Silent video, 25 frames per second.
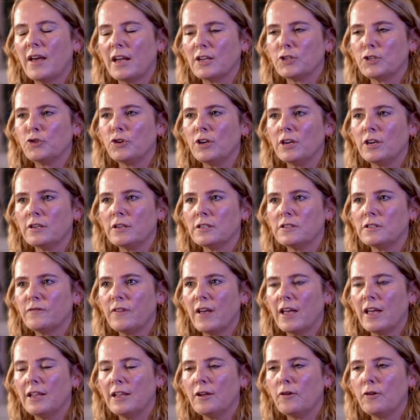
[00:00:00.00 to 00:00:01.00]
triggers
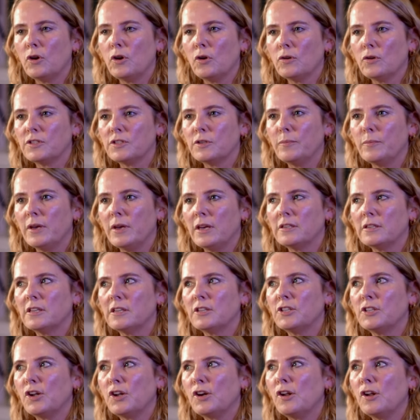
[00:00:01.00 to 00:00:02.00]
failure a lot in me, because
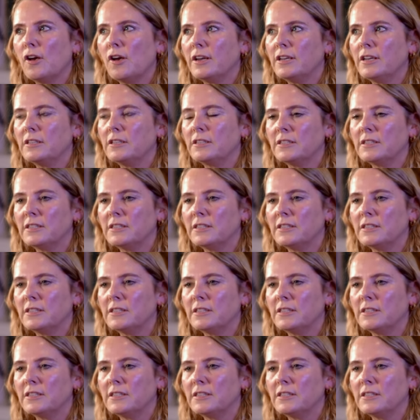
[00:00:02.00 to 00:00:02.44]
I don't like to